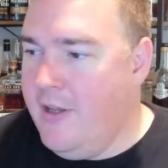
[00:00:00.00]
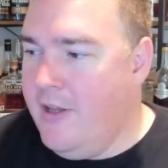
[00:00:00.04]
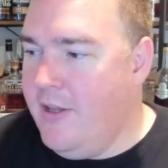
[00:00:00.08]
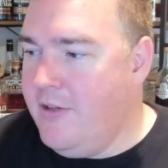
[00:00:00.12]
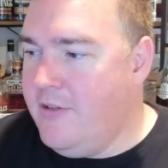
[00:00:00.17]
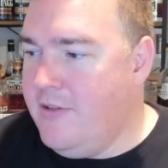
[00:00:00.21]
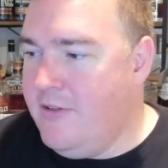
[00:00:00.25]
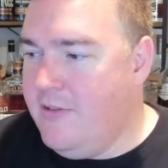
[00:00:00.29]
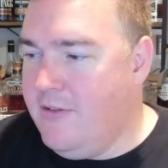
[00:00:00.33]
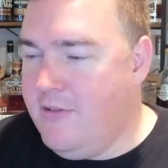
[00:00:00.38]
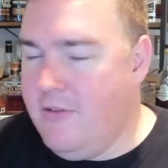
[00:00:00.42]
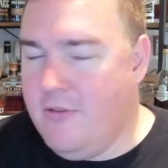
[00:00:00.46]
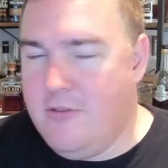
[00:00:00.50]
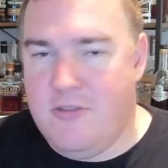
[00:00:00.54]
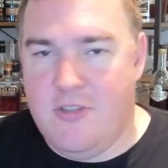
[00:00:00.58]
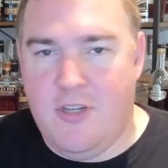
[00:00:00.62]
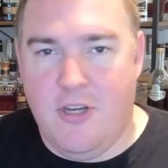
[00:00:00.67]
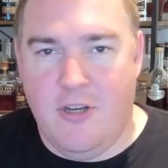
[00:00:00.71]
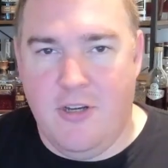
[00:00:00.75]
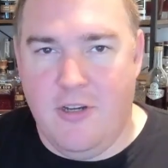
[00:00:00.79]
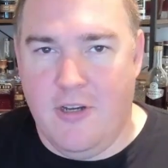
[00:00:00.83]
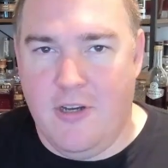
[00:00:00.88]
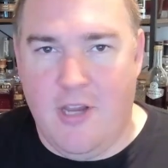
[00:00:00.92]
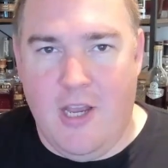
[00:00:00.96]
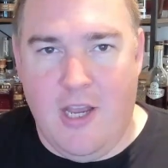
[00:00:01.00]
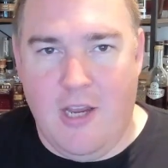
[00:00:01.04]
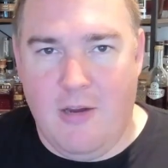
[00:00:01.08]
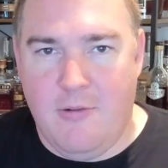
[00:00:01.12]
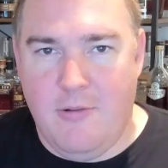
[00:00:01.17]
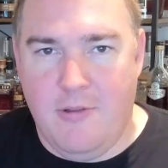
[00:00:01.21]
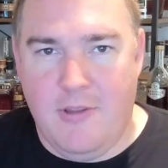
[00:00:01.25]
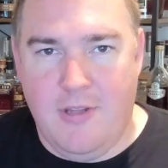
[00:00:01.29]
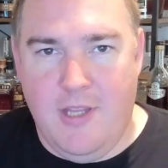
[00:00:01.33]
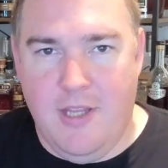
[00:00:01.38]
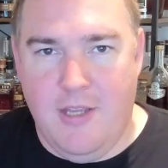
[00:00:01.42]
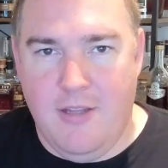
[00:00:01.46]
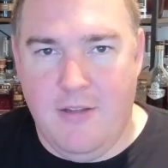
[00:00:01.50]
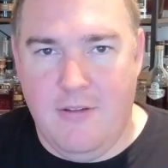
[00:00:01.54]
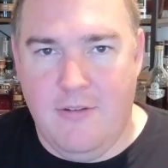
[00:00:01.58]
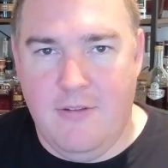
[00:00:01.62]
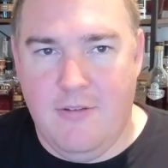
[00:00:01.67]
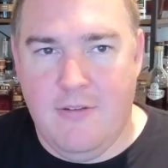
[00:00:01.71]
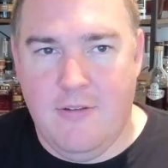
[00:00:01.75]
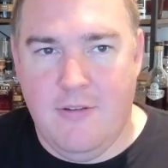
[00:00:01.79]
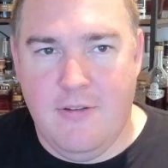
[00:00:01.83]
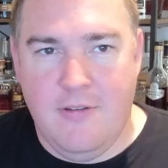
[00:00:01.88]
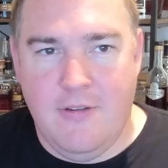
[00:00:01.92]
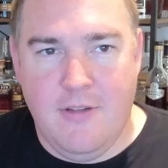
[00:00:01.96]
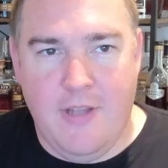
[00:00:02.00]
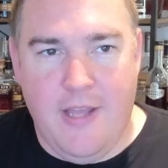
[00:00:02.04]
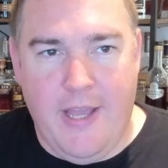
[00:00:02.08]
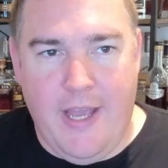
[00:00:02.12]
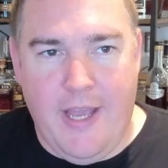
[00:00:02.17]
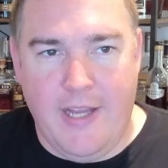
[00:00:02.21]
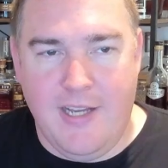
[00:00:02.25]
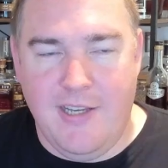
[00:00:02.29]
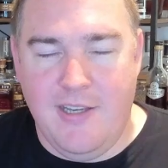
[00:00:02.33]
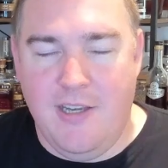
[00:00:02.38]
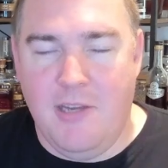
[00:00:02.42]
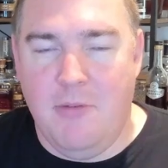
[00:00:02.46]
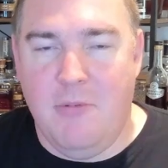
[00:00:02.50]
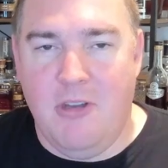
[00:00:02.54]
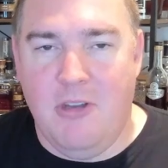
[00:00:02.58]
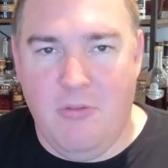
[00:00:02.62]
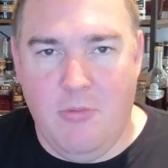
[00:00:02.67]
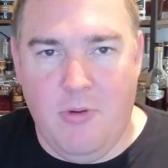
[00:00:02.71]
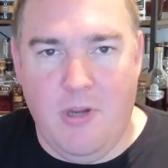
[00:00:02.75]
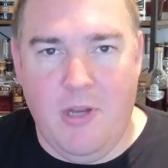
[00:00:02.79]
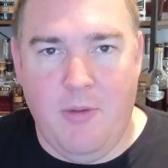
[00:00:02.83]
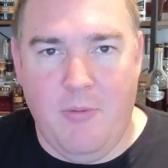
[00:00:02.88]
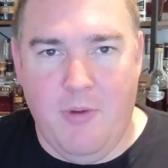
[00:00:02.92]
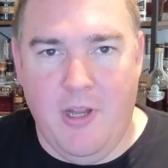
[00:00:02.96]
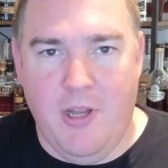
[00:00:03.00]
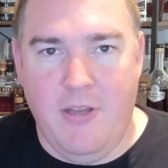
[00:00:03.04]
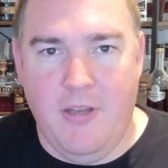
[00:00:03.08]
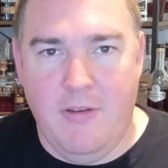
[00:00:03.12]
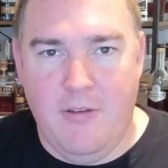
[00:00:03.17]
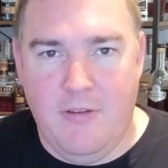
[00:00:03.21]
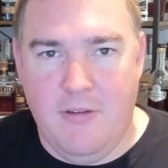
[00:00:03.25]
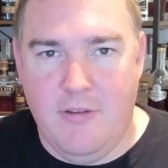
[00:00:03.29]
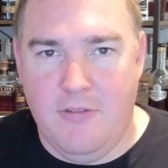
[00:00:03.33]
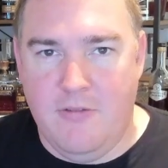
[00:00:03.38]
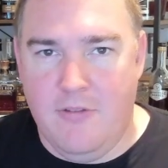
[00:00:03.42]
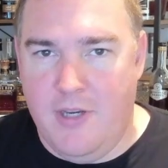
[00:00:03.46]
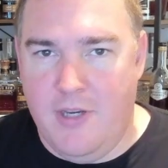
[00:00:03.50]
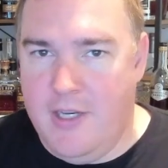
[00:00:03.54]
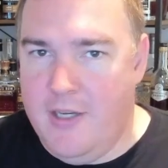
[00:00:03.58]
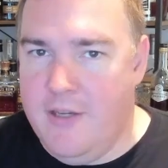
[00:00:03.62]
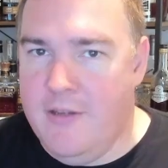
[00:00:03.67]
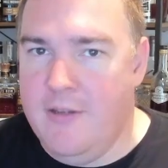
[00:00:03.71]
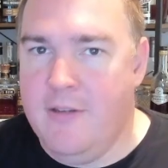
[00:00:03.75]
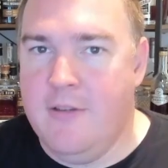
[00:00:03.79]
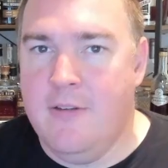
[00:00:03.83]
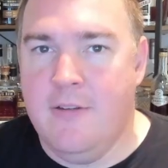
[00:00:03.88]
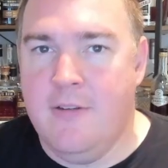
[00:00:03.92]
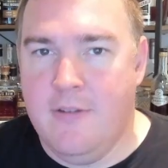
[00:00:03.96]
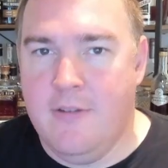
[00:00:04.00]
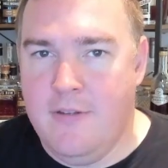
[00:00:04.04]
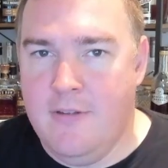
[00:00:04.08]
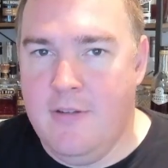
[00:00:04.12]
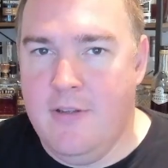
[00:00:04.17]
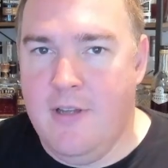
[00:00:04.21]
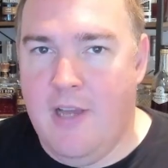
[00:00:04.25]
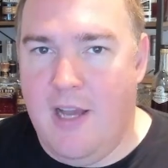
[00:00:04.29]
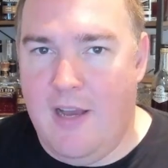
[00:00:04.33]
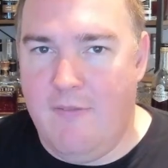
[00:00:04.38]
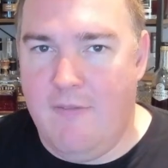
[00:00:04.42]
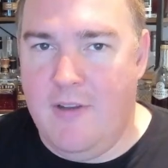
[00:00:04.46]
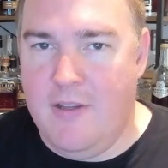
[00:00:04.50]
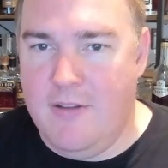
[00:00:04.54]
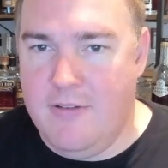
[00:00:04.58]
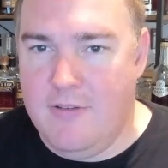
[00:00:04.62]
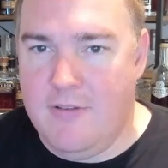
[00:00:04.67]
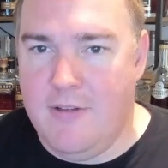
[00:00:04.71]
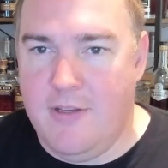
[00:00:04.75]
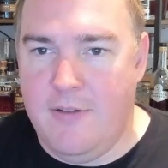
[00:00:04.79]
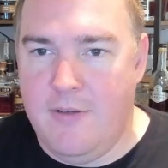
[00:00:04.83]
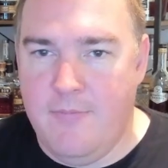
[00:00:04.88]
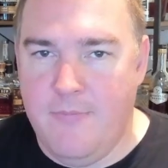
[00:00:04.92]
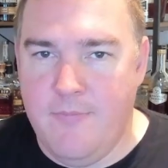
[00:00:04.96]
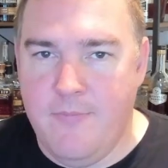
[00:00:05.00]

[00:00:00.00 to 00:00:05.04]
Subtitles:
Just don't share your KoK with kids. You need to be 21 to drink, obviously.